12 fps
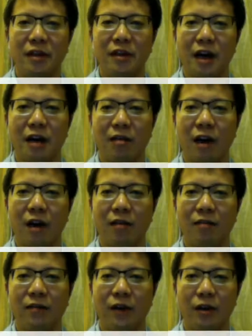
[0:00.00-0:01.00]
now
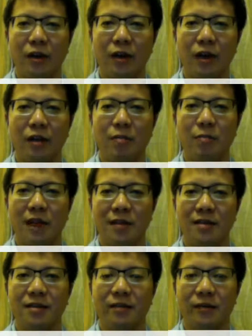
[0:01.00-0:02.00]
have very
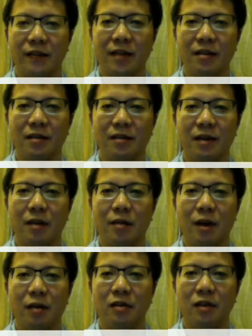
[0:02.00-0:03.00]
mixed feelings
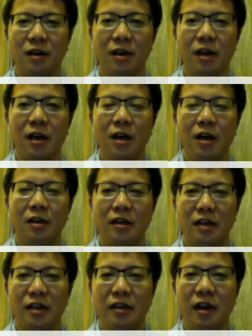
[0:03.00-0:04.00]
about the
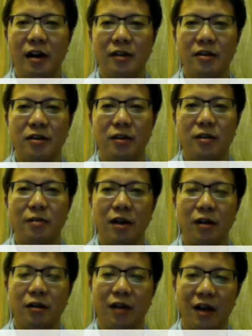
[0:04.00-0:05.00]
entire stock
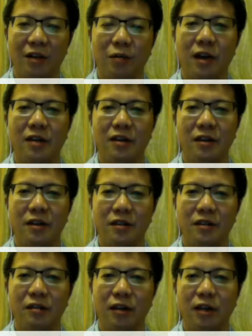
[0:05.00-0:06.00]
market crisis.
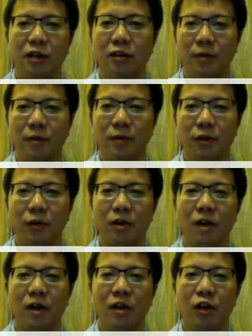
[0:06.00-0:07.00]
A lot of people,
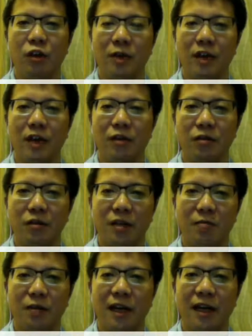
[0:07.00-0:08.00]
began to
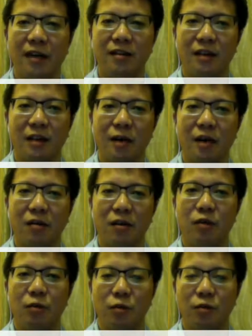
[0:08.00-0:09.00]
complain about,
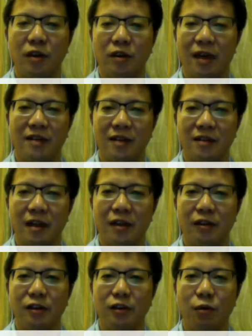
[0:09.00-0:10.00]
as I
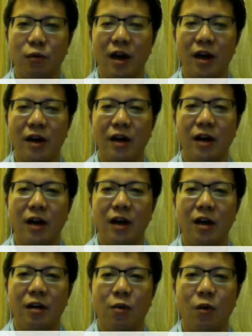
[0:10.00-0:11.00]
said, why
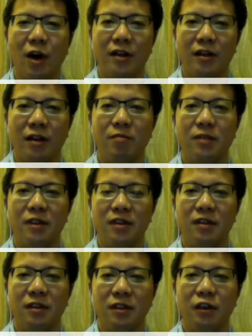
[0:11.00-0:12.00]
the
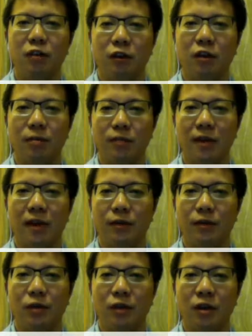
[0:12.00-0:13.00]
government, the top
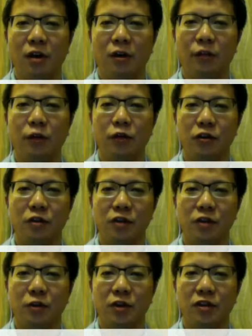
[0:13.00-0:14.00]
level
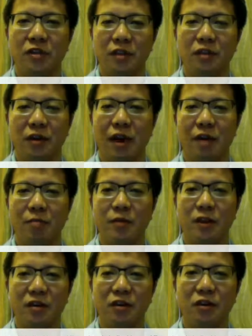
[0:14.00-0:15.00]
officials would, have
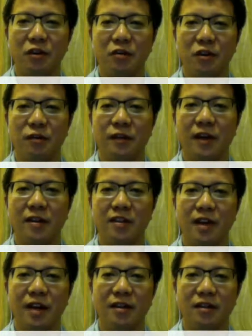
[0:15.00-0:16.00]
been, so far
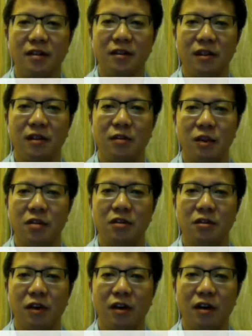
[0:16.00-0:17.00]
silent on what's
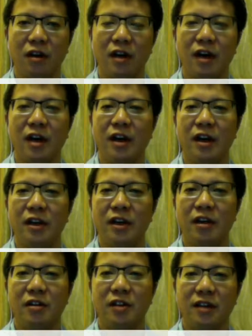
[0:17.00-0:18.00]
going on. And then
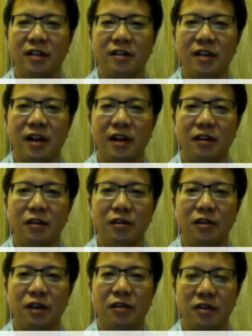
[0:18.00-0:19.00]
on the other side,
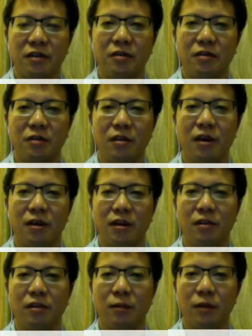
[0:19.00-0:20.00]
there are still a
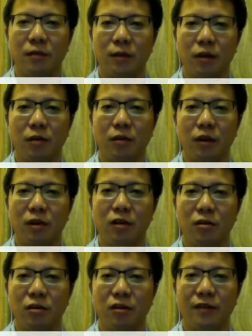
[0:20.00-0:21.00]
lot of people,
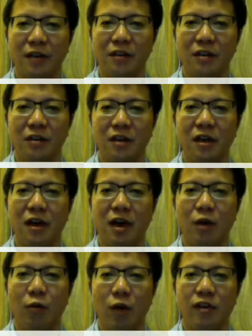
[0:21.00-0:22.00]
local investors
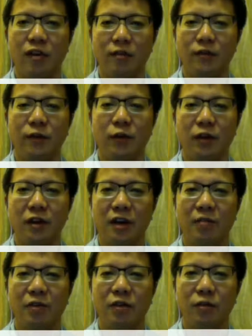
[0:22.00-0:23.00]
are waiting for the
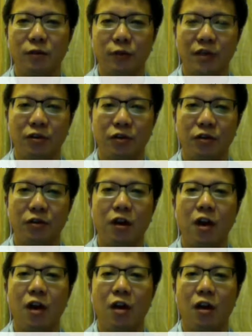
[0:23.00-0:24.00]
government to rescue
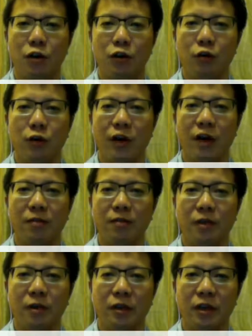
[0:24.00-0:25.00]
although we have
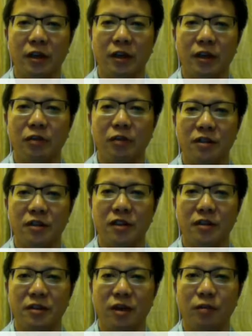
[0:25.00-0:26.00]
already,
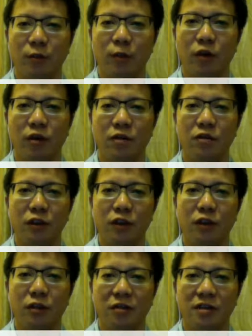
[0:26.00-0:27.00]
seen some reports,
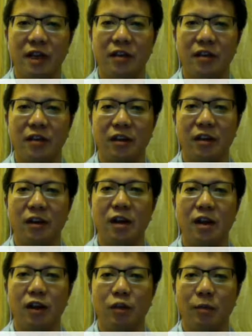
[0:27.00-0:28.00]
stating,
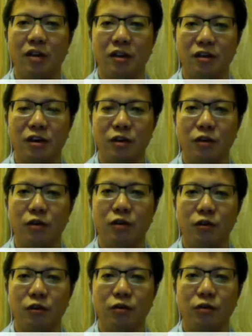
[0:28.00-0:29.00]
Beijing is not
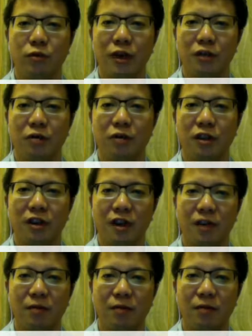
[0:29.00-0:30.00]
going to rescue
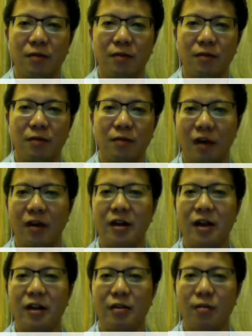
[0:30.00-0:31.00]
the
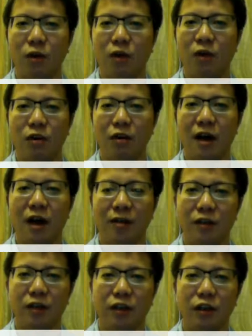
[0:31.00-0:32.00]
market anymore.
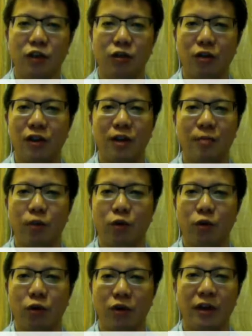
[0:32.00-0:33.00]
After initially they
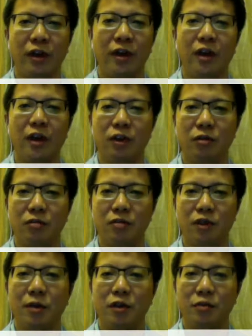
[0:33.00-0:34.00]
poured,
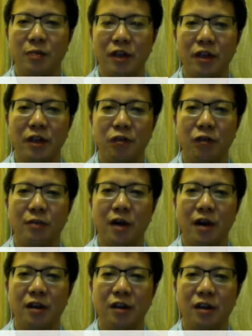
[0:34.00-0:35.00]
so much money into the
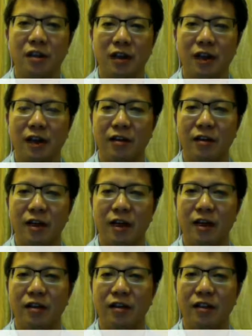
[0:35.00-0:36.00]
market, and
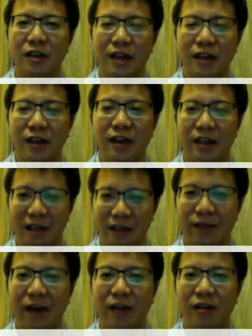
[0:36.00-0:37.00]
then the
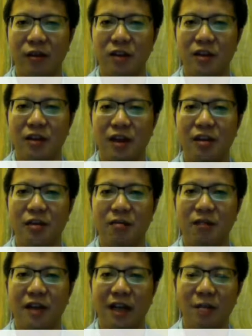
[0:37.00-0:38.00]
effect was kind
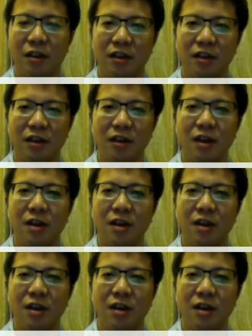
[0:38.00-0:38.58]
of limited.